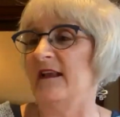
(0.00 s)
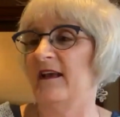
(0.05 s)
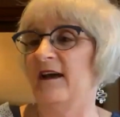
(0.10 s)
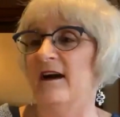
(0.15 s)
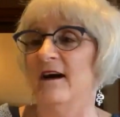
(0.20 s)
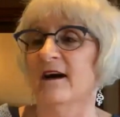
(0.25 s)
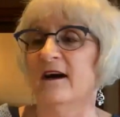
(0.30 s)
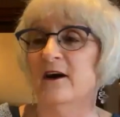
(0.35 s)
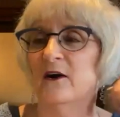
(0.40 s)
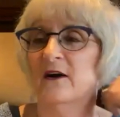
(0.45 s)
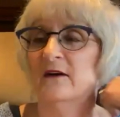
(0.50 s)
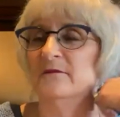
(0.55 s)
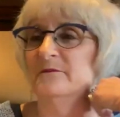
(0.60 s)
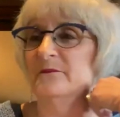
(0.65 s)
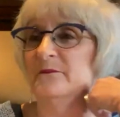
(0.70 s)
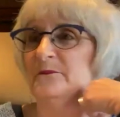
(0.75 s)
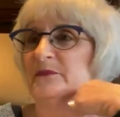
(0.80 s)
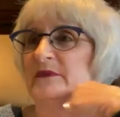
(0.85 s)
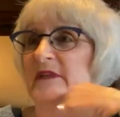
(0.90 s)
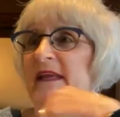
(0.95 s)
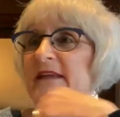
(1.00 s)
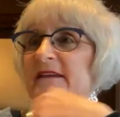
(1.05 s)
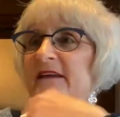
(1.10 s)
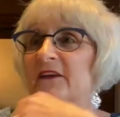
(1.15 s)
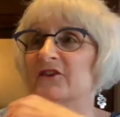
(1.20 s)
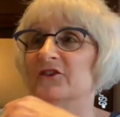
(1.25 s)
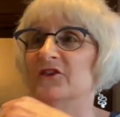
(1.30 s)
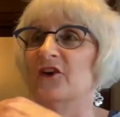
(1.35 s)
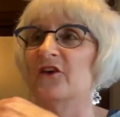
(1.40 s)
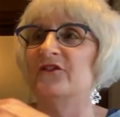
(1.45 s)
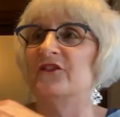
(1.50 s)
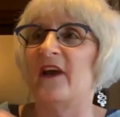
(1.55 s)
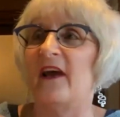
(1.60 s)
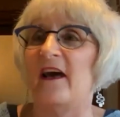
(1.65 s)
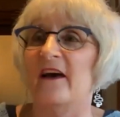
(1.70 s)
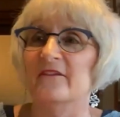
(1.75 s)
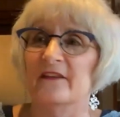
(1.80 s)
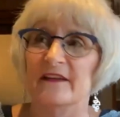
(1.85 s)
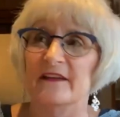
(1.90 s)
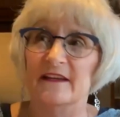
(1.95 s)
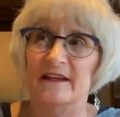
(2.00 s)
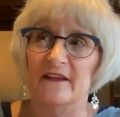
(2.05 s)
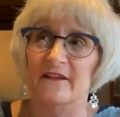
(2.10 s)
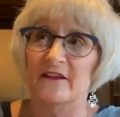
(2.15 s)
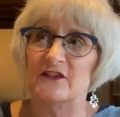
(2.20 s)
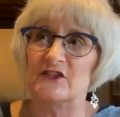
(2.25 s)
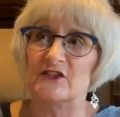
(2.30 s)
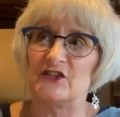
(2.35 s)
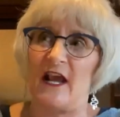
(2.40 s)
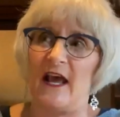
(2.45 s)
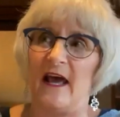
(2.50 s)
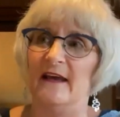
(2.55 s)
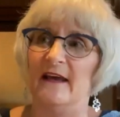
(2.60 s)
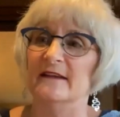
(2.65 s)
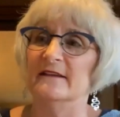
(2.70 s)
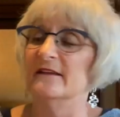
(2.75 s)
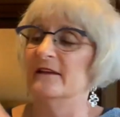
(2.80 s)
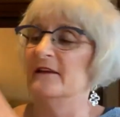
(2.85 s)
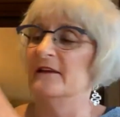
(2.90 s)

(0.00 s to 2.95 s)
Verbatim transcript: Uh, Blake, I don't know if you have any in the chat.